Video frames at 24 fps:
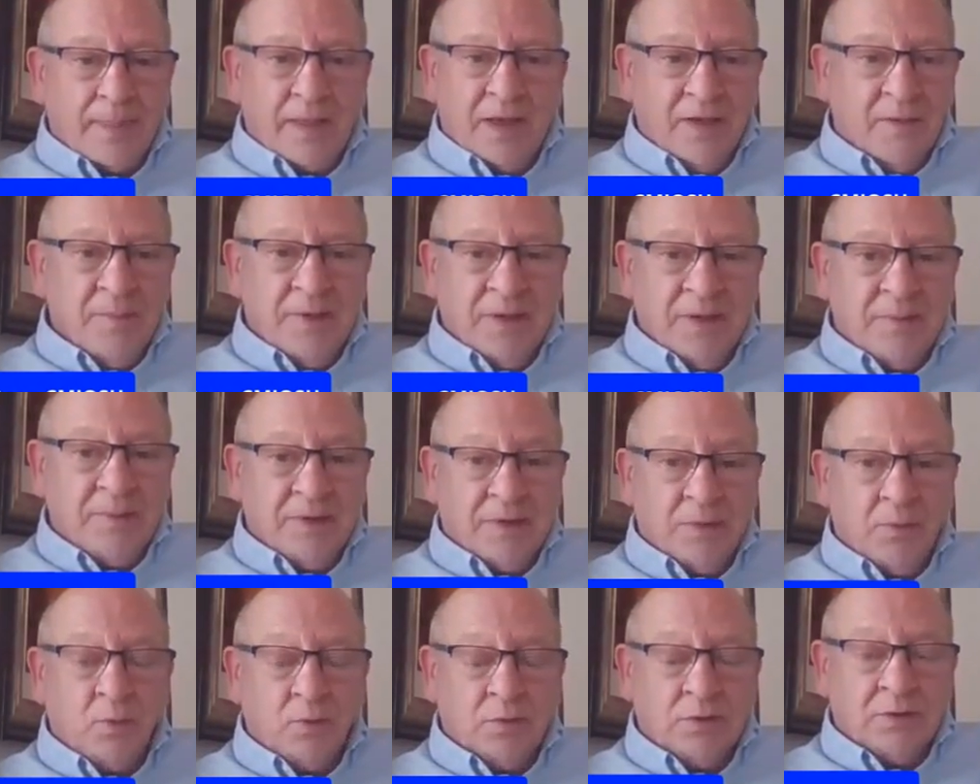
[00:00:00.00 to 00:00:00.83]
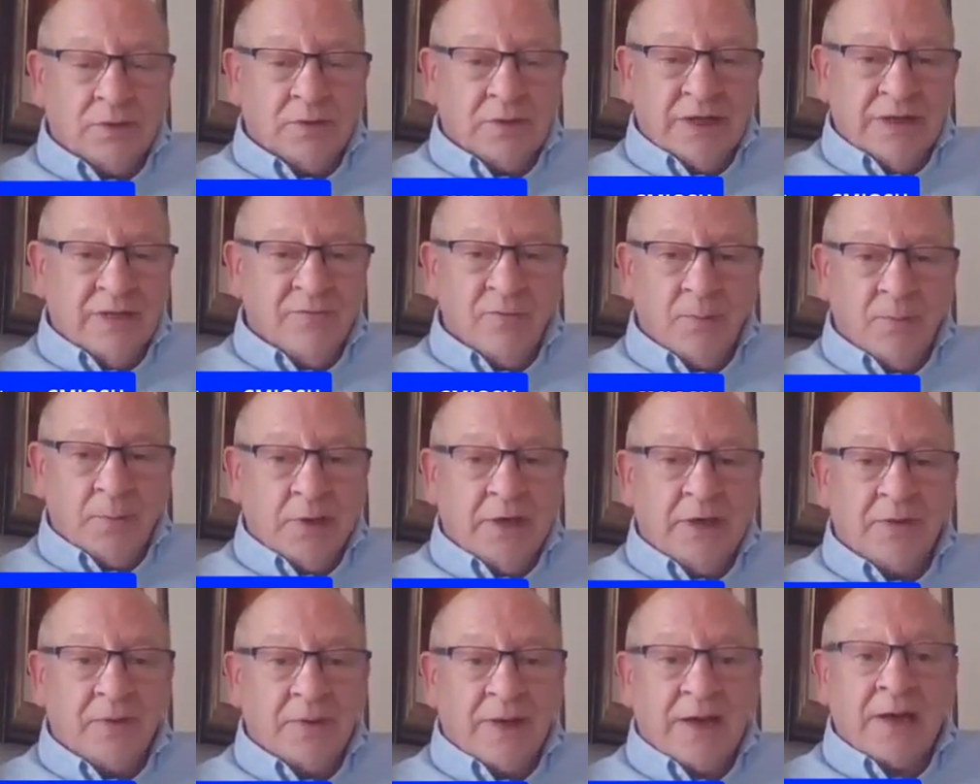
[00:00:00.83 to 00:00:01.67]
you maybe wouldn't even
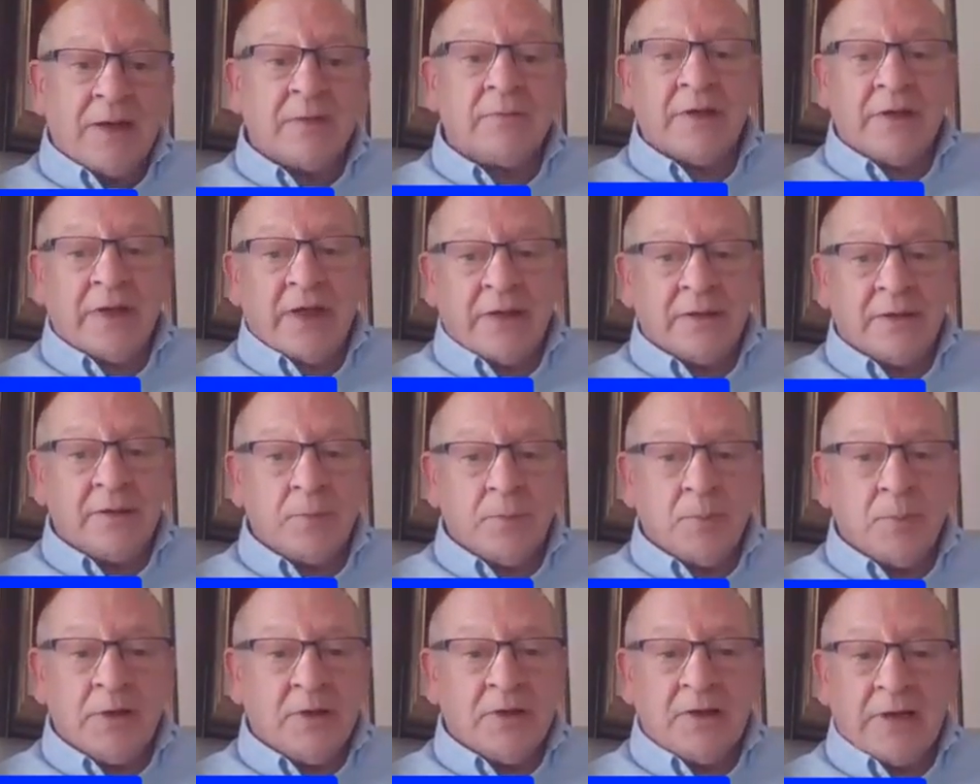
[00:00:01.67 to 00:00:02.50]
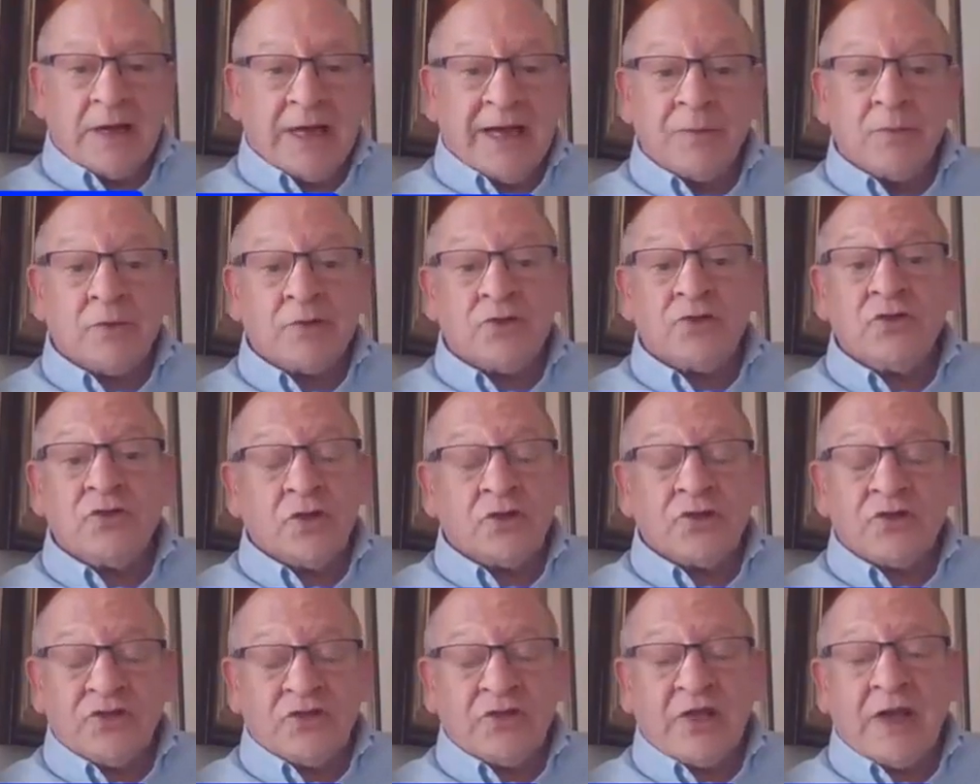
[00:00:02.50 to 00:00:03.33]
been around then, but I was
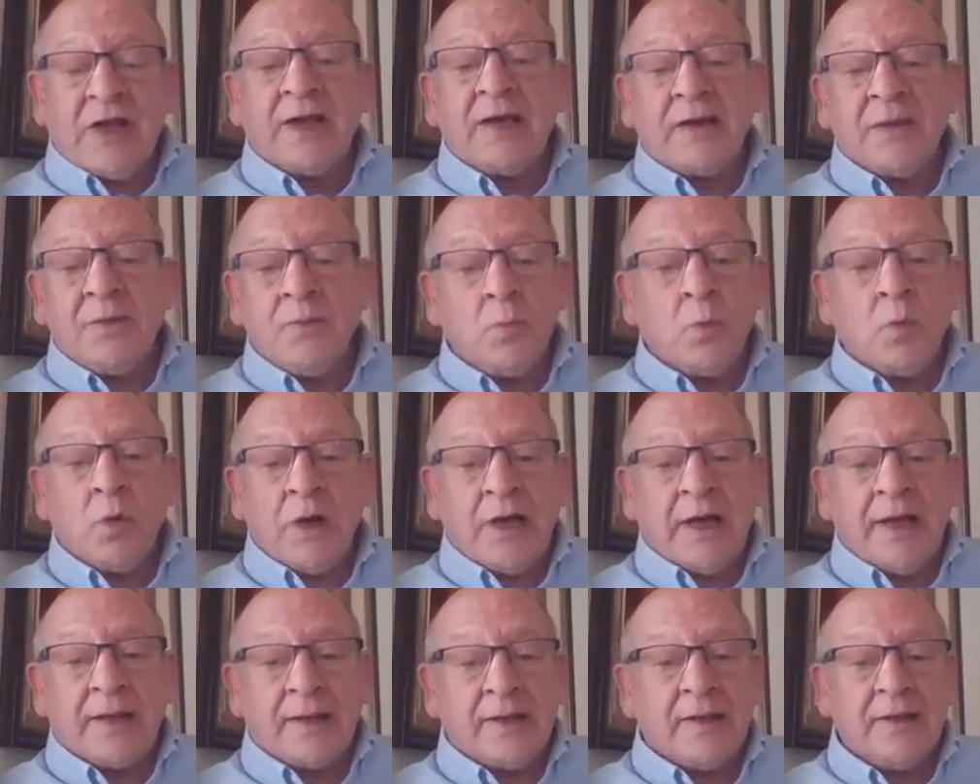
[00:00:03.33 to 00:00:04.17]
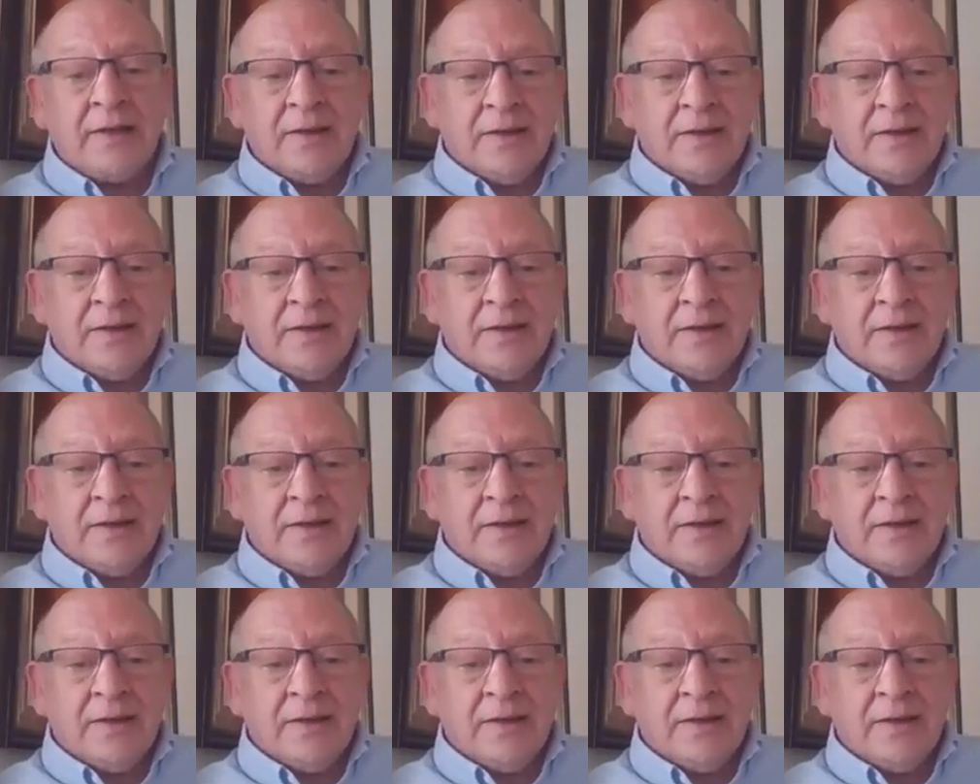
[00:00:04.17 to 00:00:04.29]
just starting work.